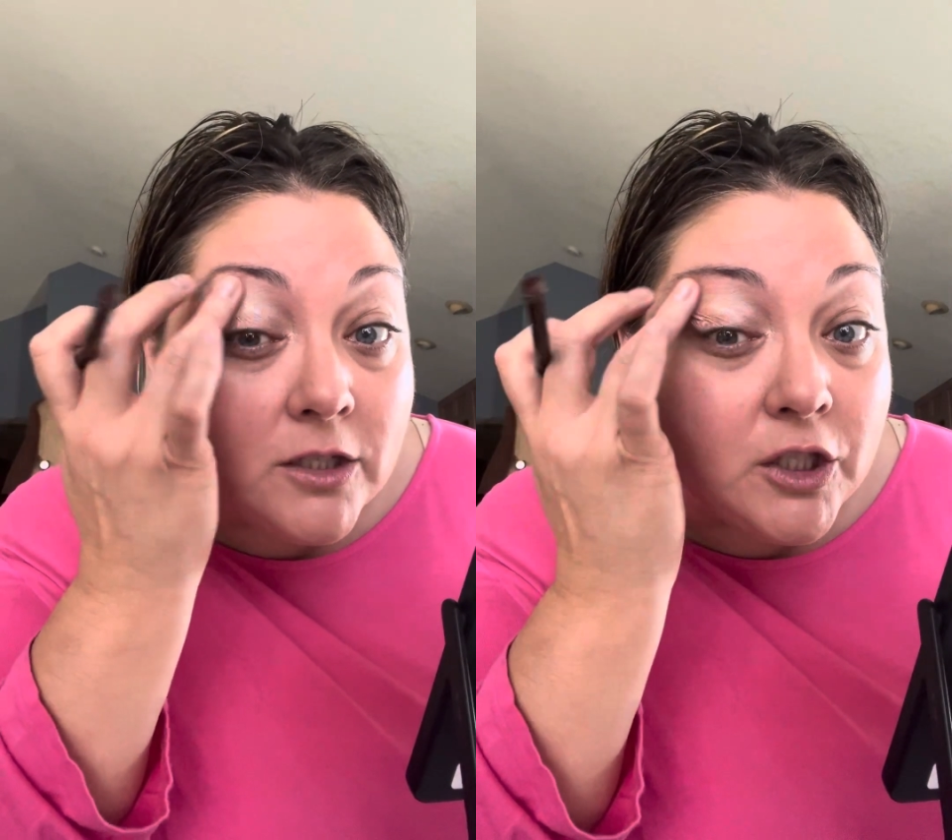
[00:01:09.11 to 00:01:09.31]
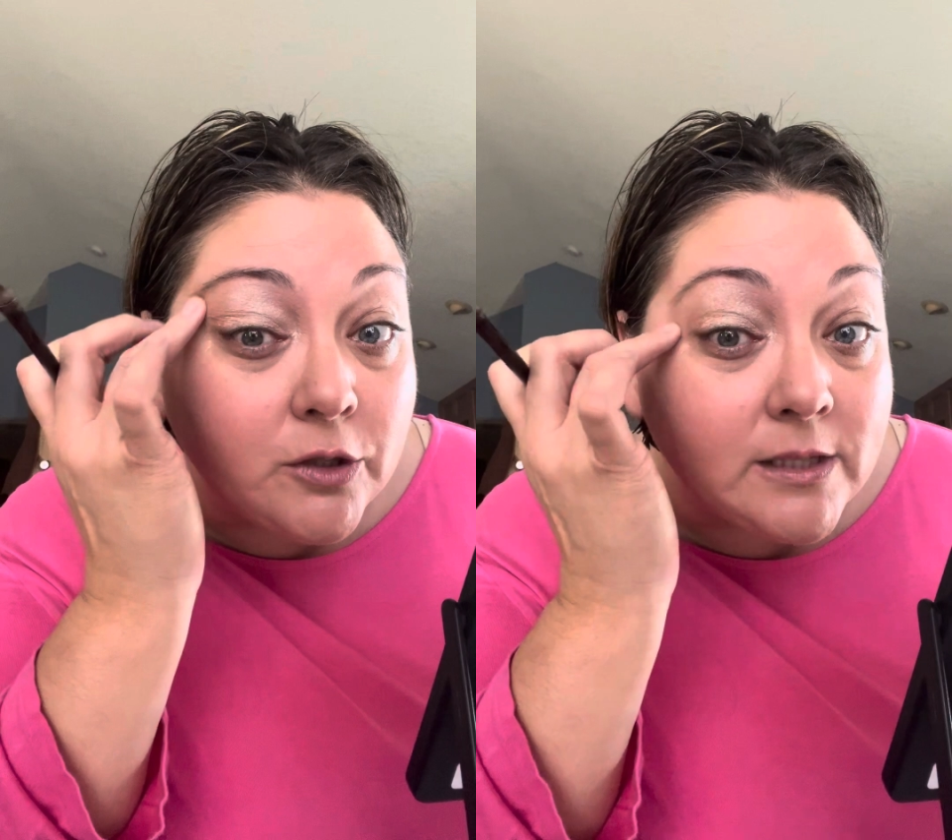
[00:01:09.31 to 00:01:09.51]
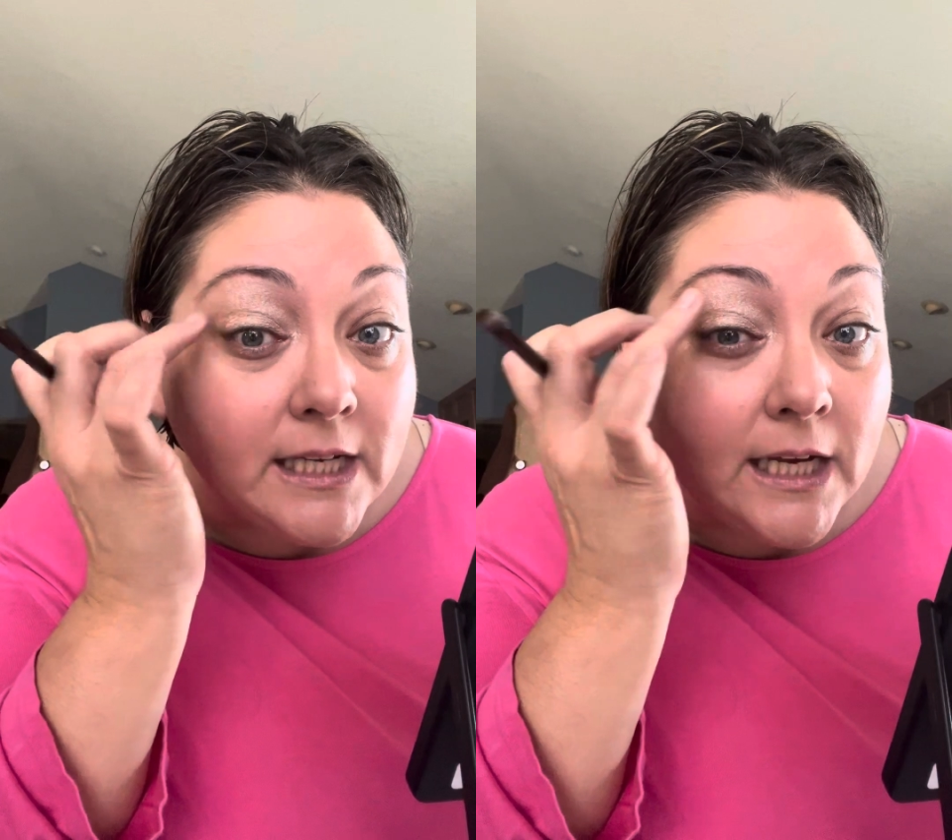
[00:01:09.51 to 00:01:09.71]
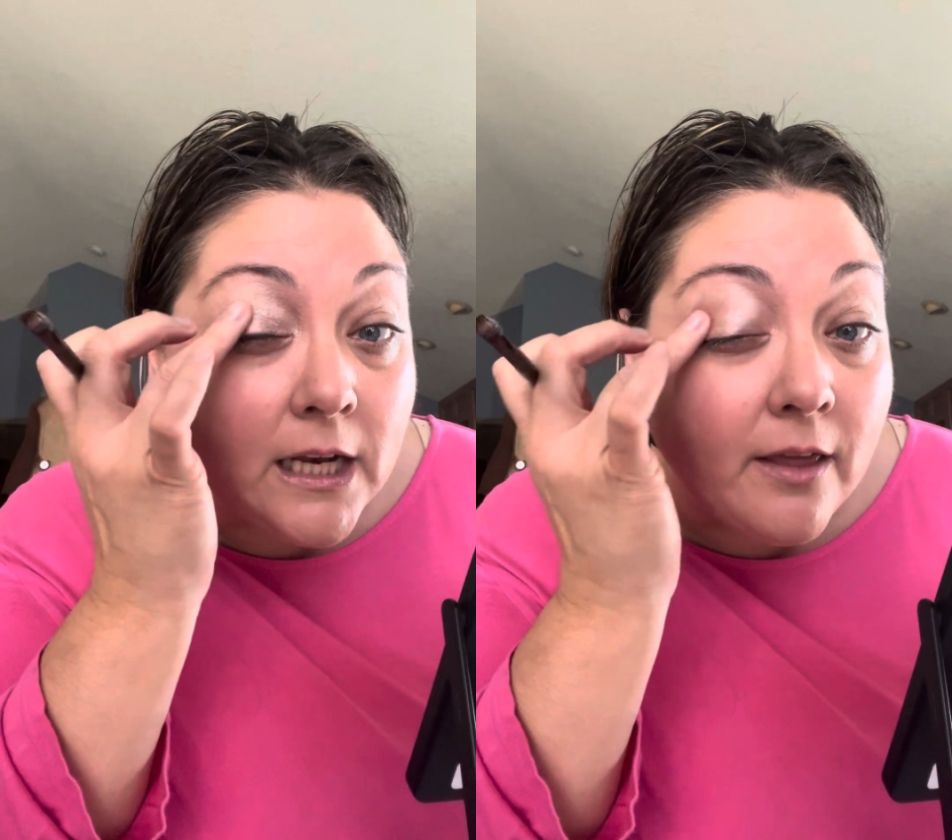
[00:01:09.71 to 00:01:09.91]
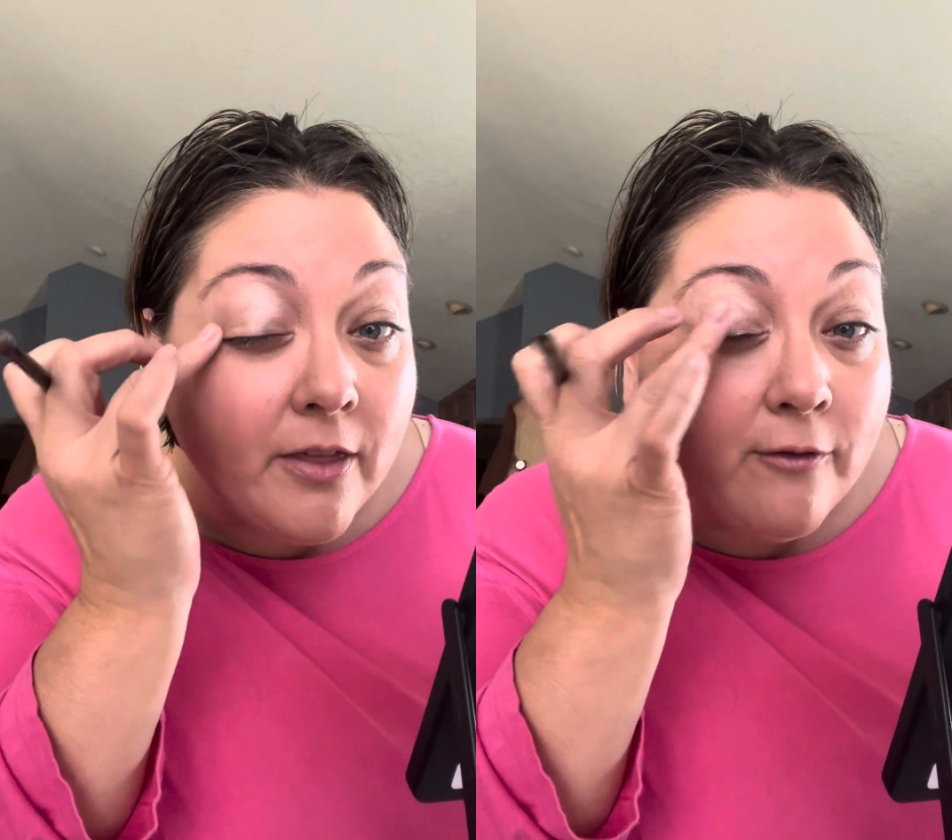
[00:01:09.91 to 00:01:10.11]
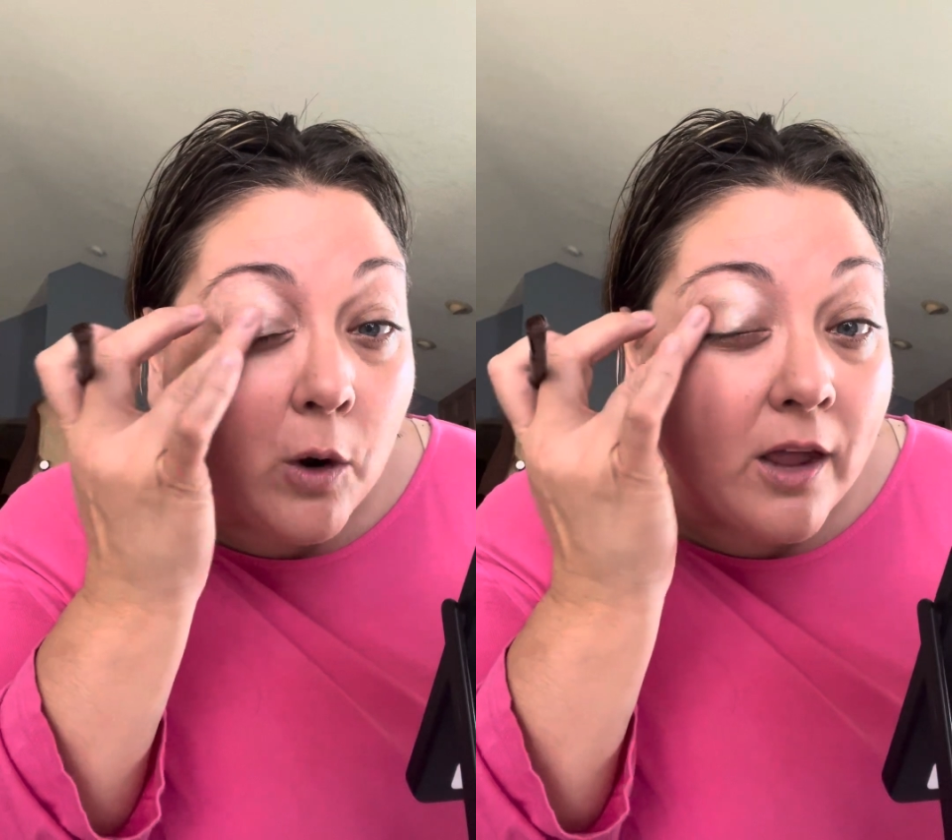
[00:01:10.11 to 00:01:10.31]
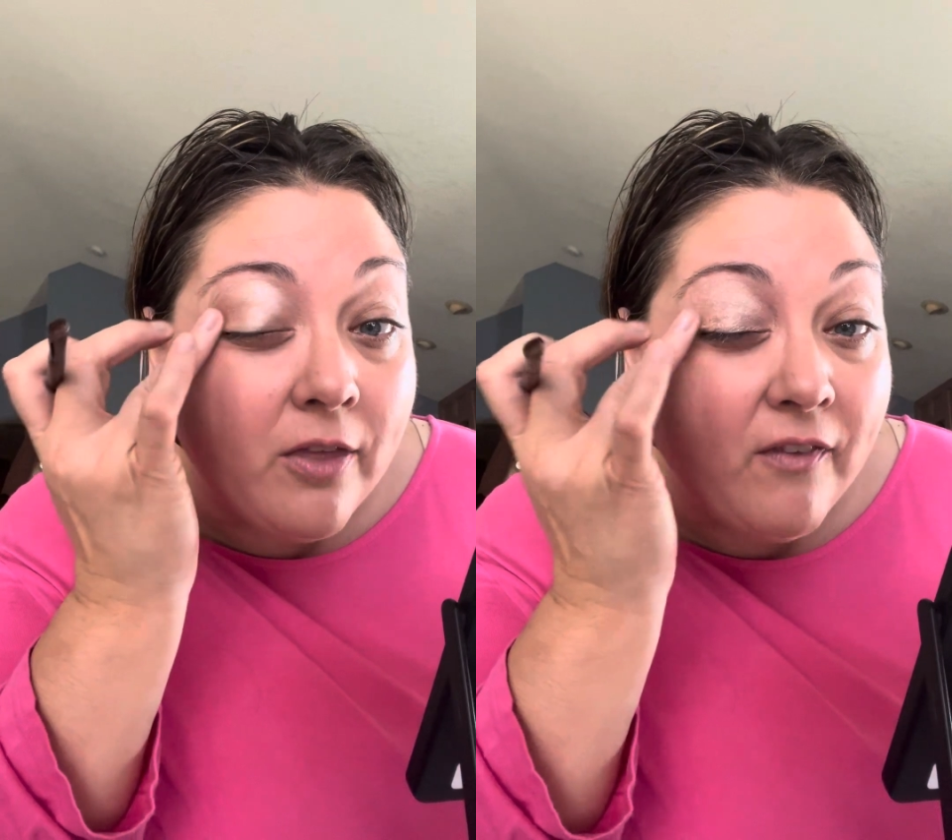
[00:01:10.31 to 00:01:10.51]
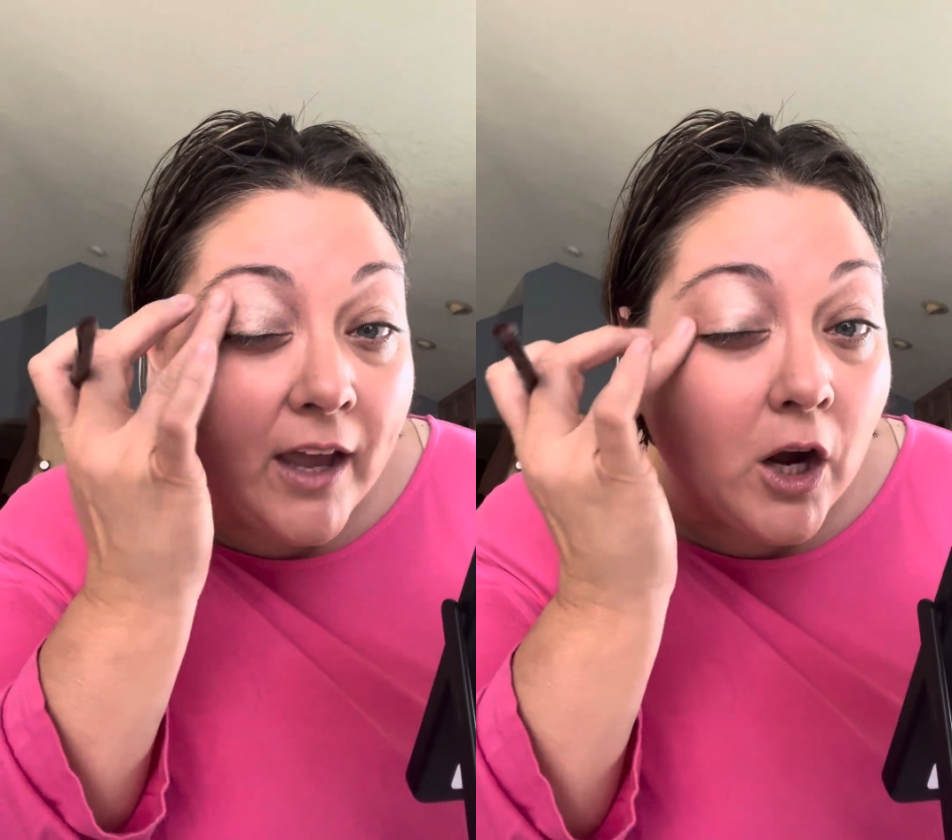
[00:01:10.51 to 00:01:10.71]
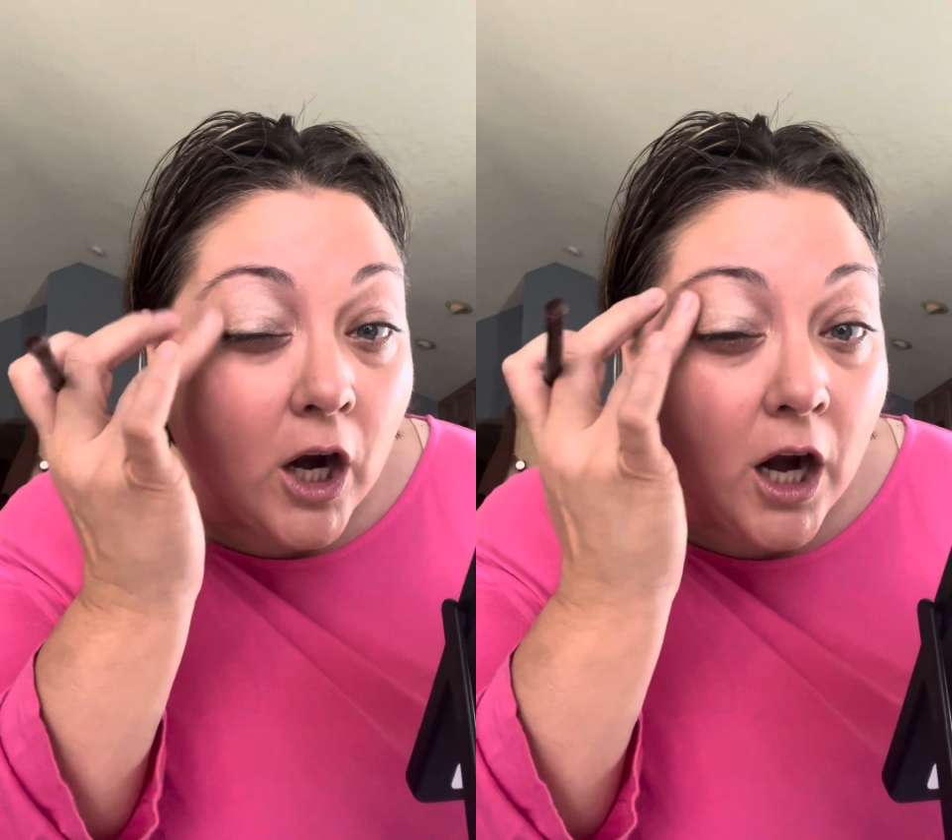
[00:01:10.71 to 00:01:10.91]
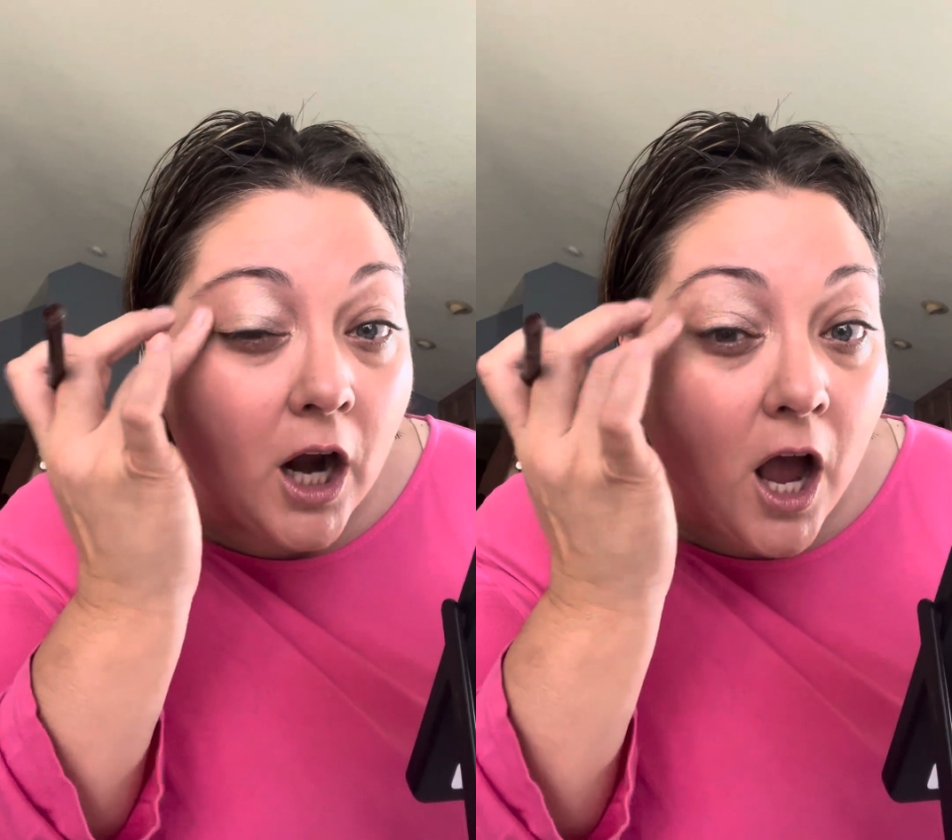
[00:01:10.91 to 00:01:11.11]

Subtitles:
using the fourth finger